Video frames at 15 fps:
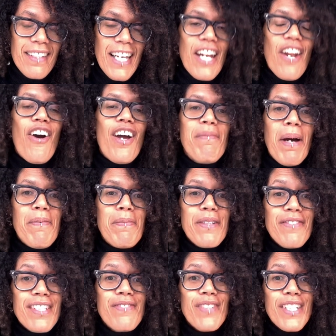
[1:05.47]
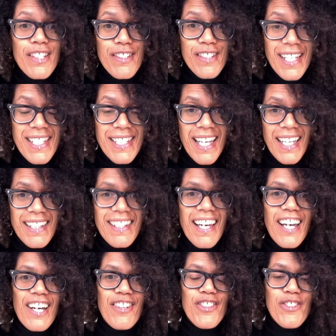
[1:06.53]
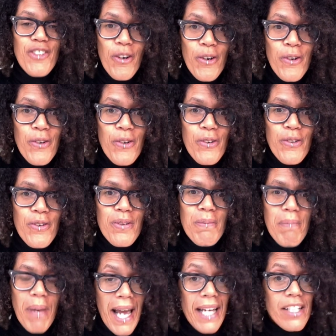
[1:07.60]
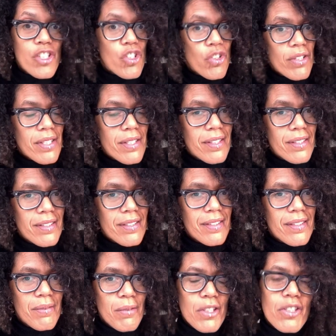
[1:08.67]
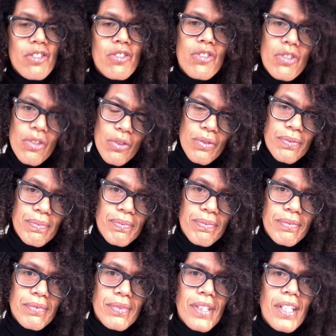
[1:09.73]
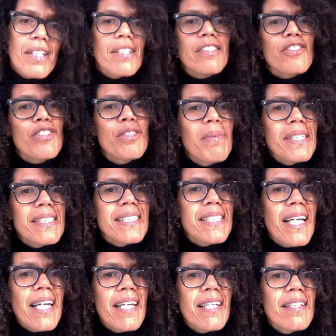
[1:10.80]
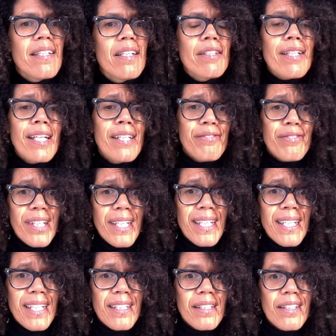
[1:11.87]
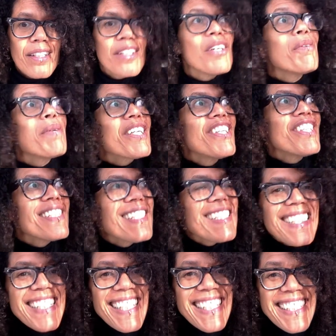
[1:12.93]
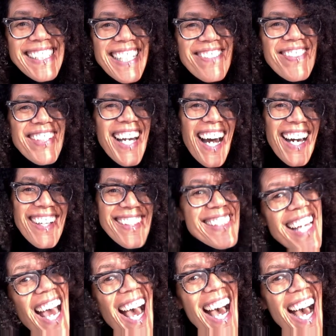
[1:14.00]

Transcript: in my previous videos, I said there are no bad choices, which is true. So you might say, okay, Freya, oh my God, the sun's coming out.